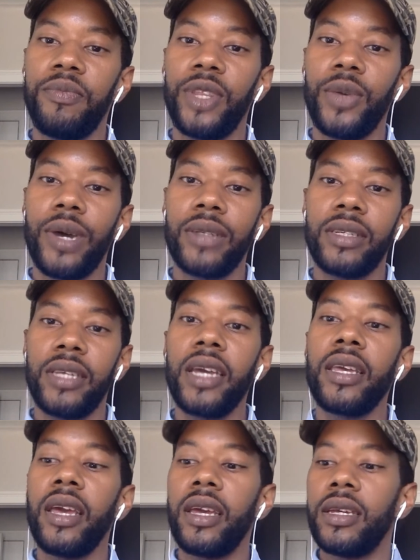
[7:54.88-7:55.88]
throughout the
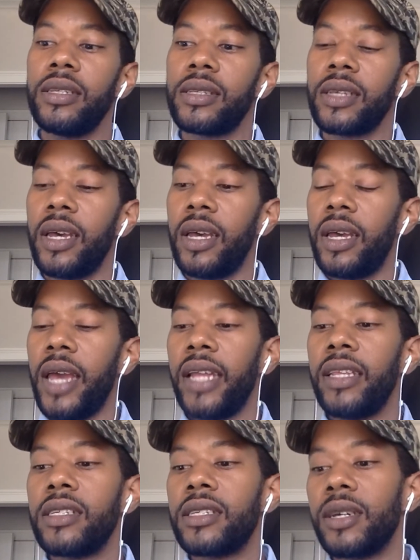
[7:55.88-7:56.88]
decades.
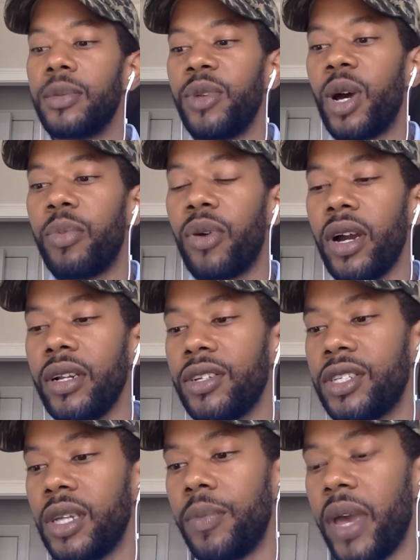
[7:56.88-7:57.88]
And it's a
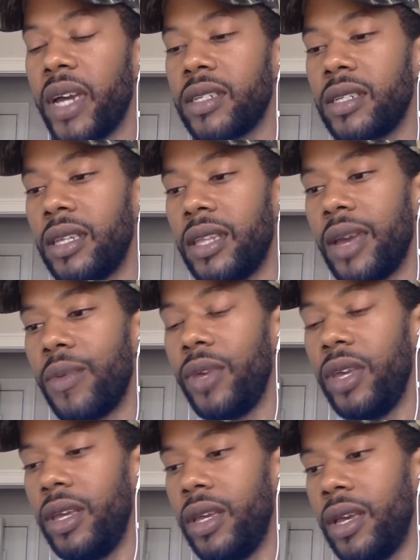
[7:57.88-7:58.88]
partnership actually that
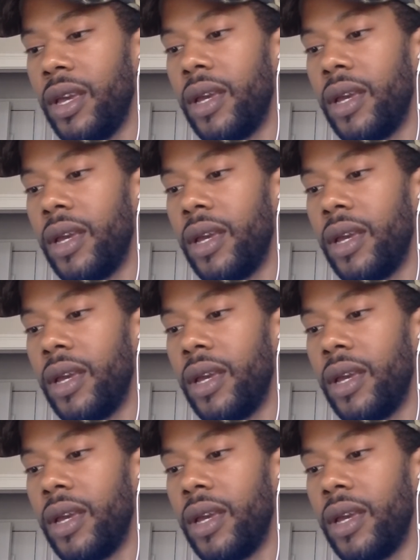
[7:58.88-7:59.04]
we